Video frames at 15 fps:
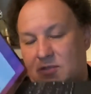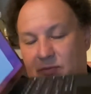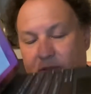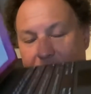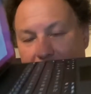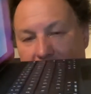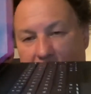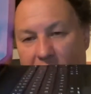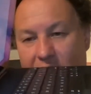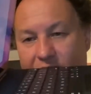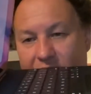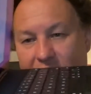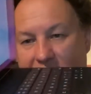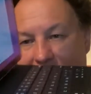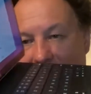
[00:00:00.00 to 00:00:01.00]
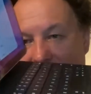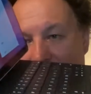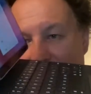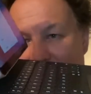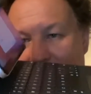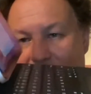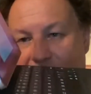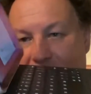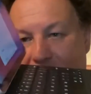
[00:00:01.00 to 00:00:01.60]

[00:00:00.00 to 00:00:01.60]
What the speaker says: But, you know, even this, I can feel it's